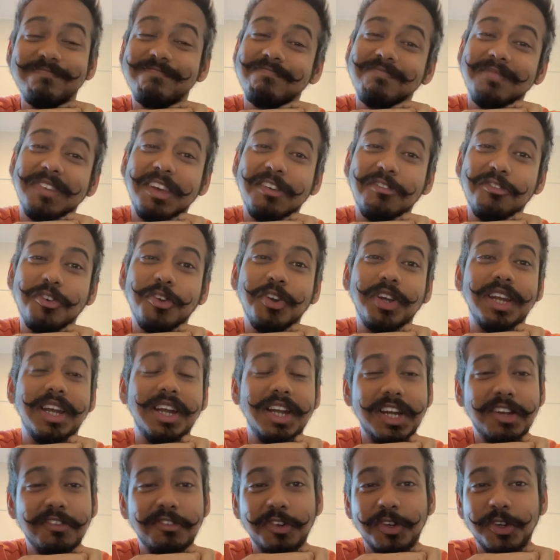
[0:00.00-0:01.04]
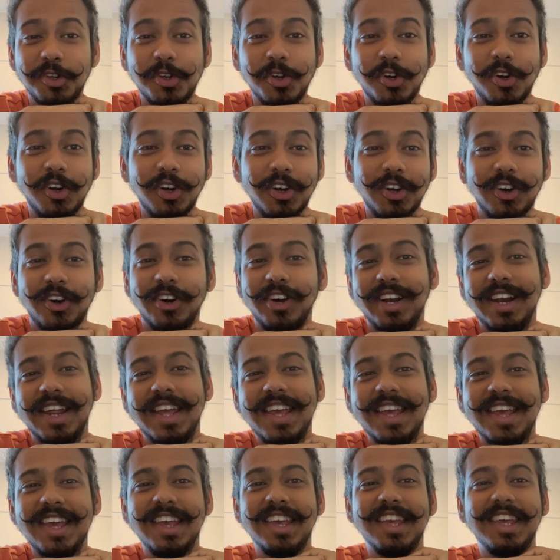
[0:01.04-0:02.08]
give you an interview call or
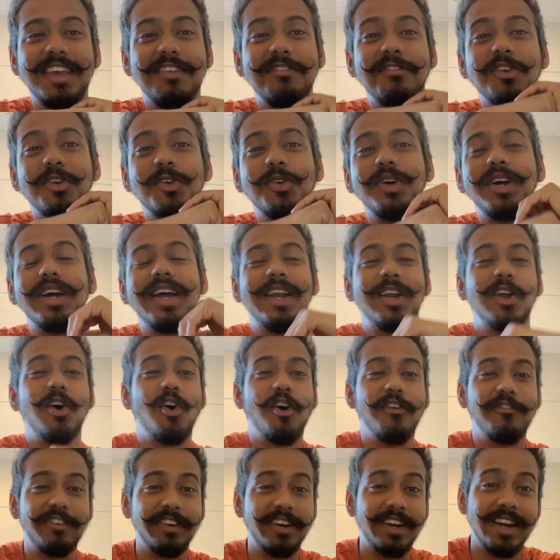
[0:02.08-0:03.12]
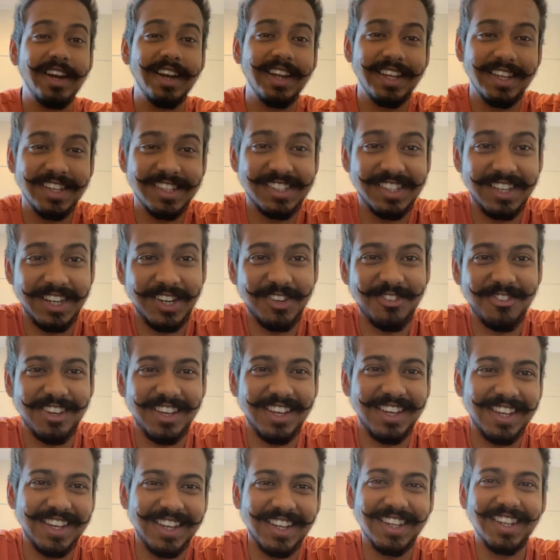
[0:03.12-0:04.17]
give you an offer straight
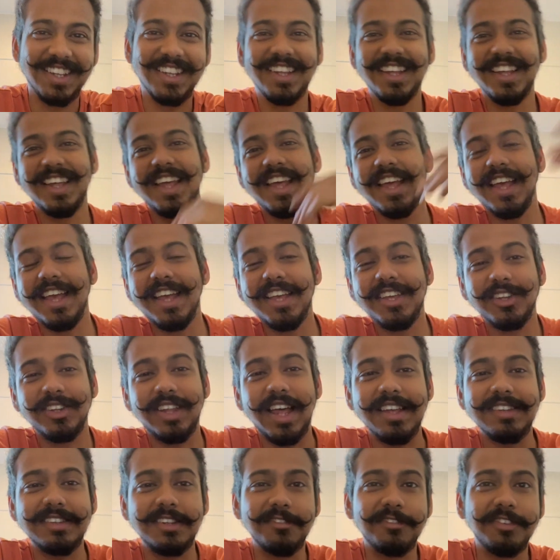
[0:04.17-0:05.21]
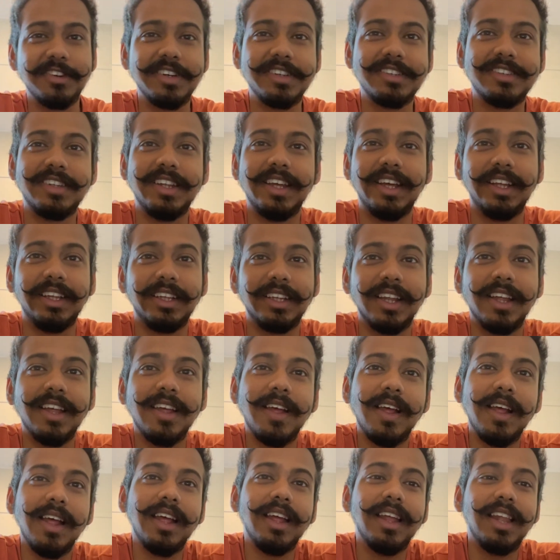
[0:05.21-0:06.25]
away. So that's the first thing.
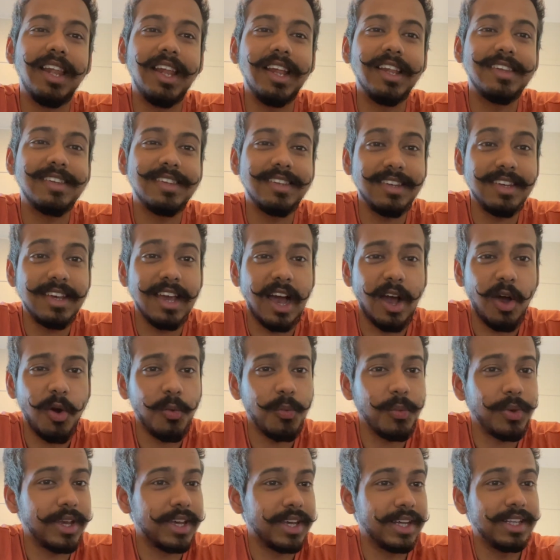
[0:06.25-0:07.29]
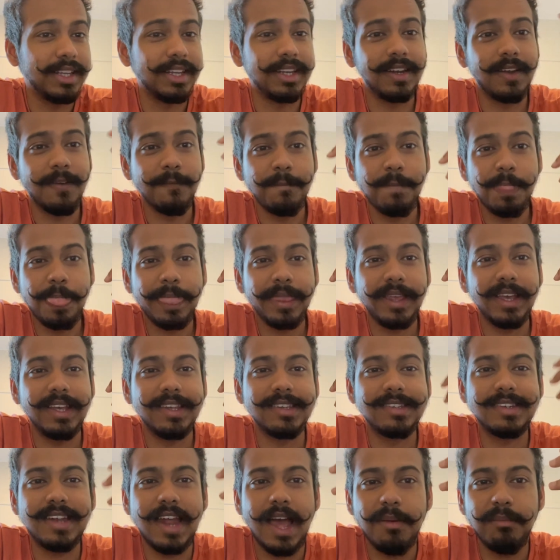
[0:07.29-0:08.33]
Let's see how we can
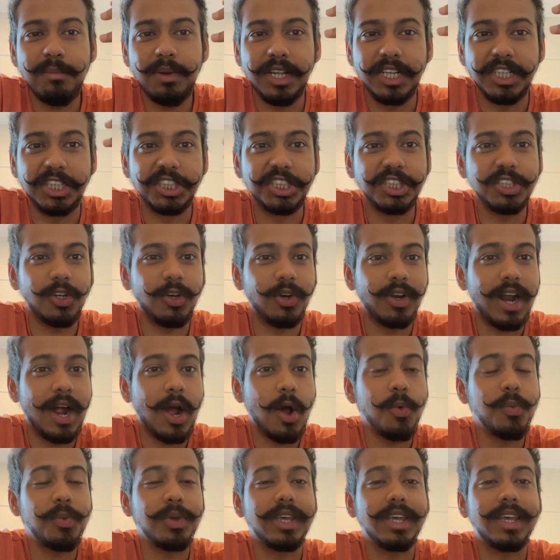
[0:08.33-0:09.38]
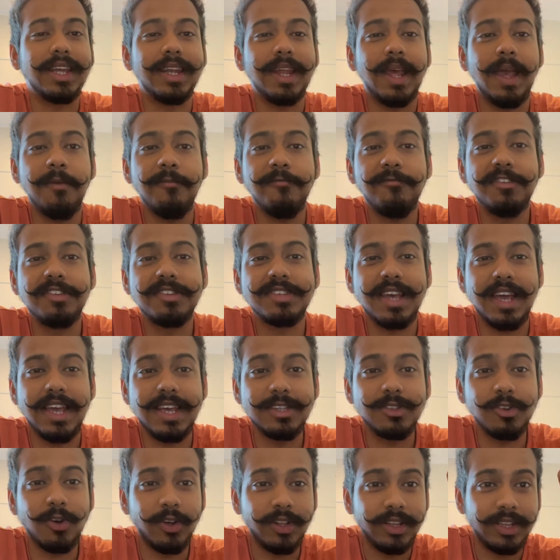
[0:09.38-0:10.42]
establish or how we can
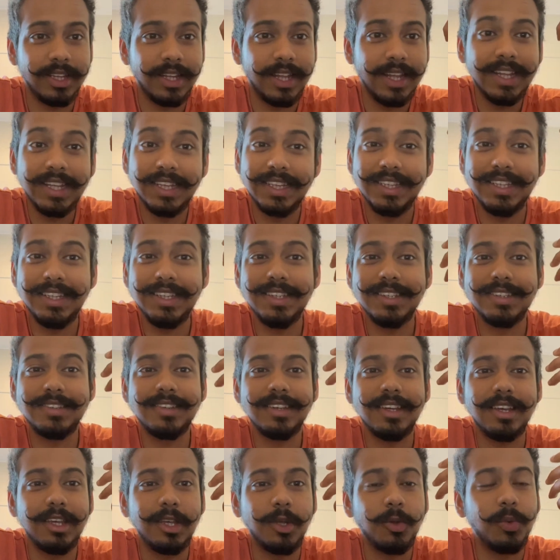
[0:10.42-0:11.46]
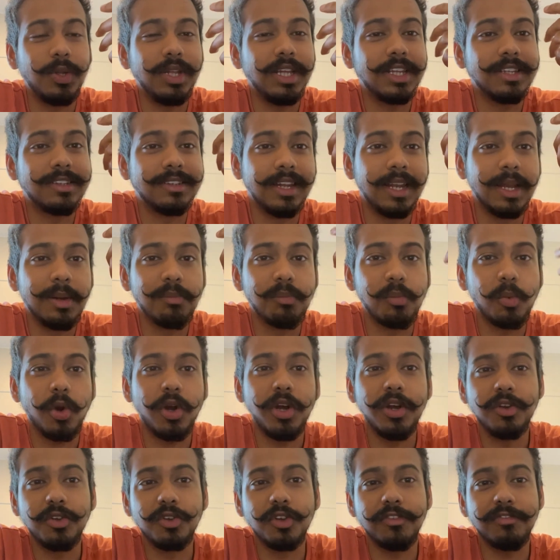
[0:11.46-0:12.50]
emphasize on these unique selling
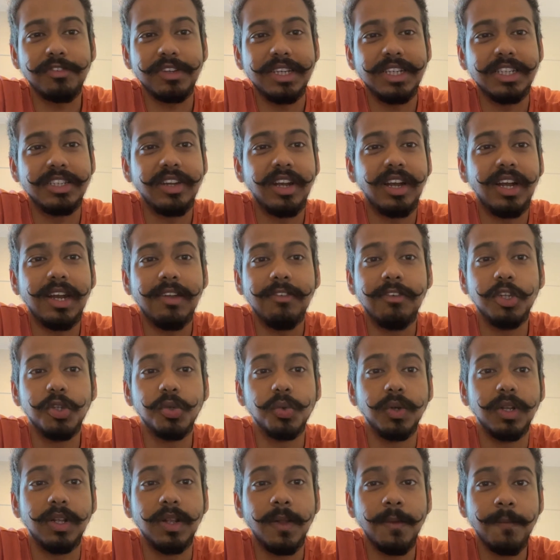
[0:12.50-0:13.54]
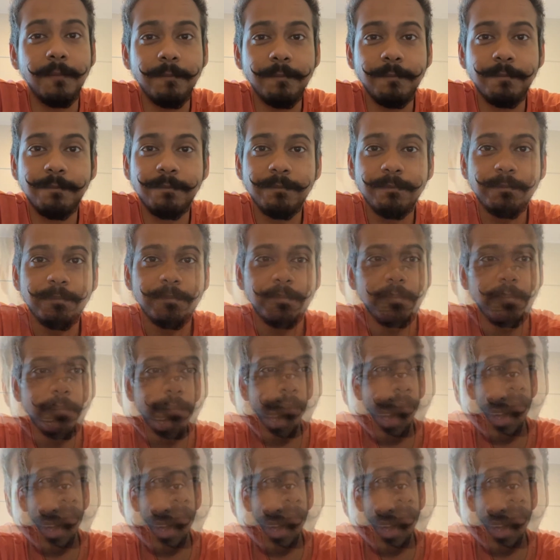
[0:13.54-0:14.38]
points of each individual. All right.